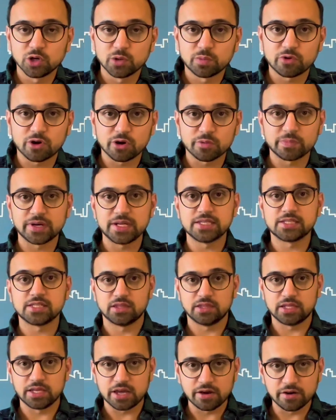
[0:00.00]
properties in
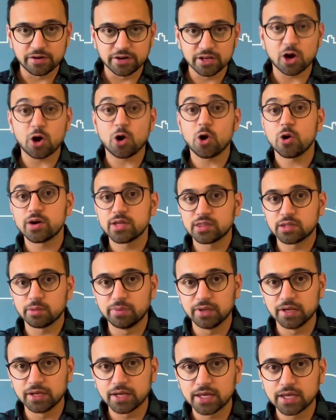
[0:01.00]
the area or in the
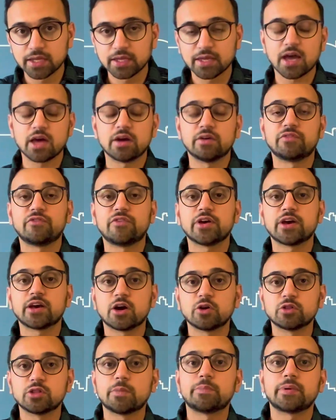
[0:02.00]
building and figure out
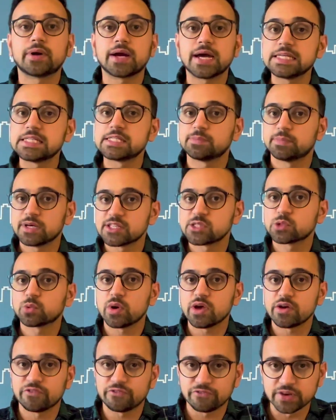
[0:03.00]
the price per square
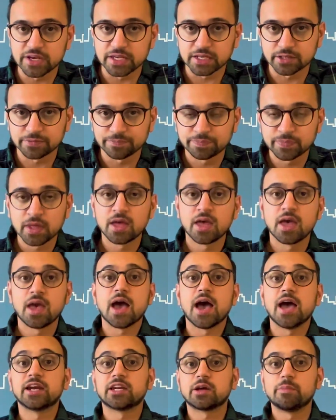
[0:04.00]
feet,
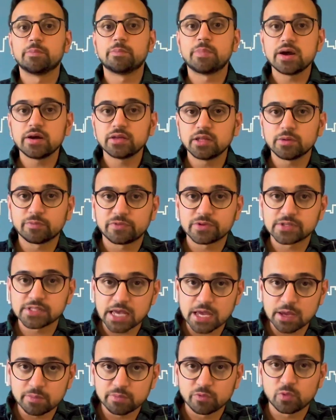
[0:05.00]
and compare the
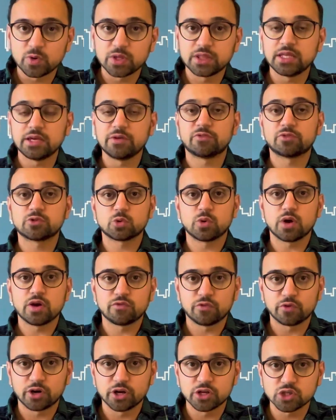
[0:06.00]
same with the square
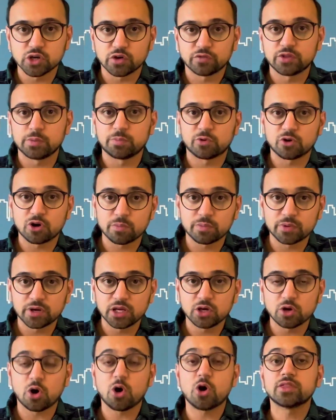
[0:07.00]
footage of the property
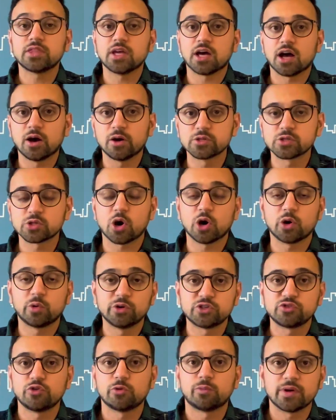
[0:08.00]
or the house on which
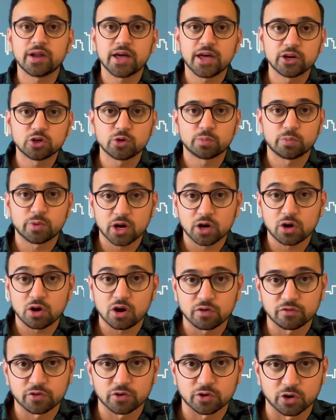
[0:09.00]
you're planning to put an
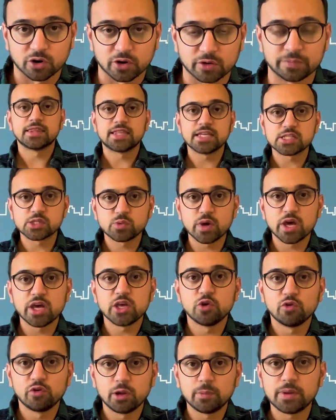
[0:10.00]
offer on. This way you
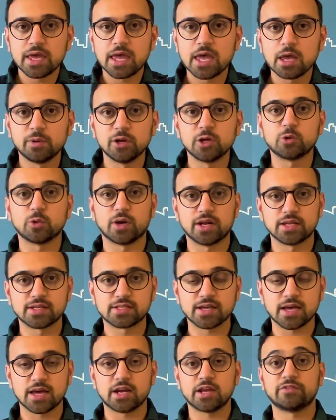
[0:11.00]
will be able to
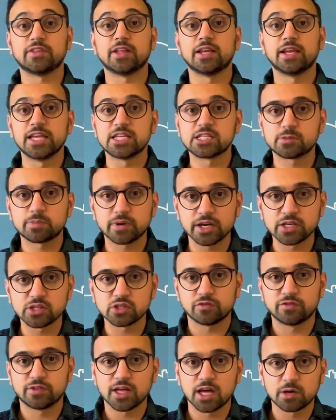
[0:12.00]
understand if the list price of
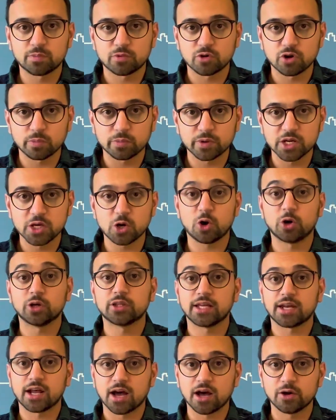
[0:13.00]
that property or
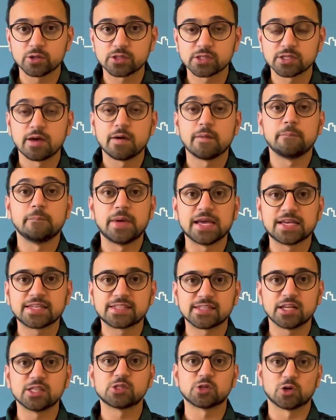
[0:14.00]
that house makes
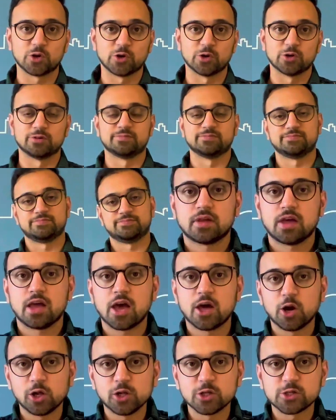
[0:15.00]
sense or not. And
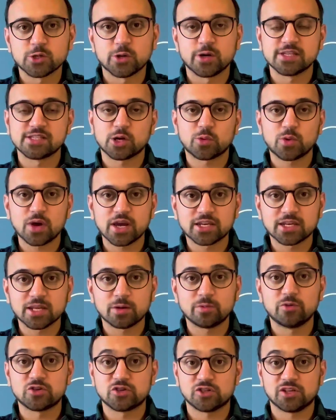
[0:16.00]
also, here's a quick tip which will
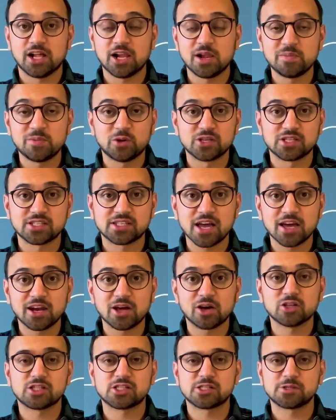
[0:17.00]
help you to stand out,
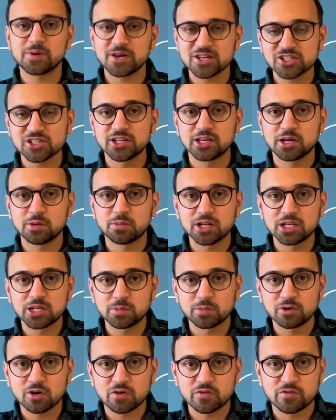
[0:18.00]
especially in a multiple
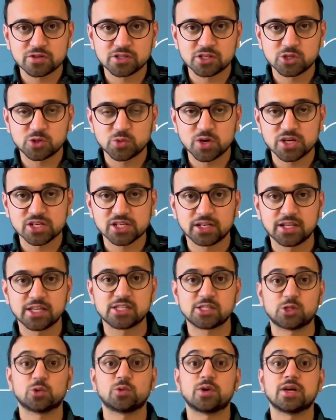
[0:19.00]
offer situation, is to
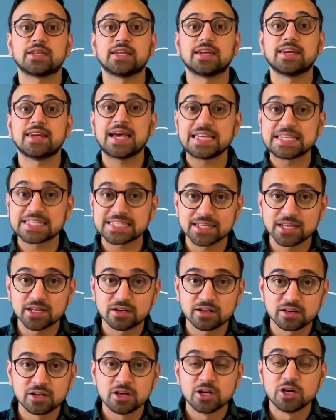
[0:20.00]
write a nice letter
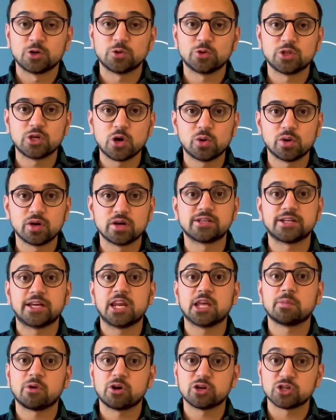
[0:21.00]
to the owner telling
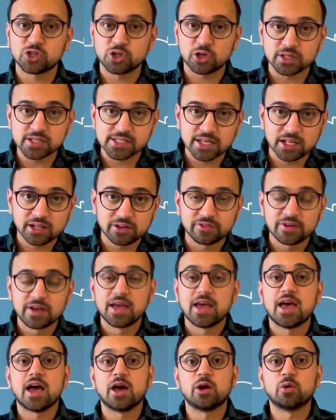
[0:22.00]
about yourself
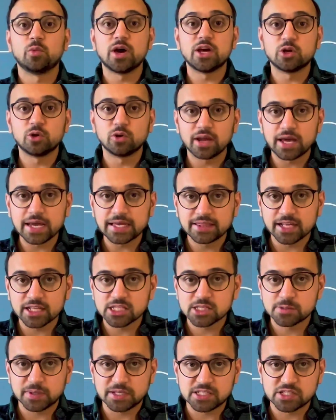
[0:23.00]
and why you like that
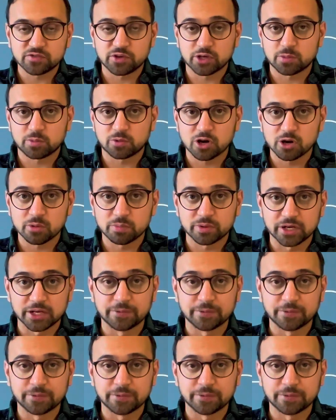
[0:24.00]
specific property.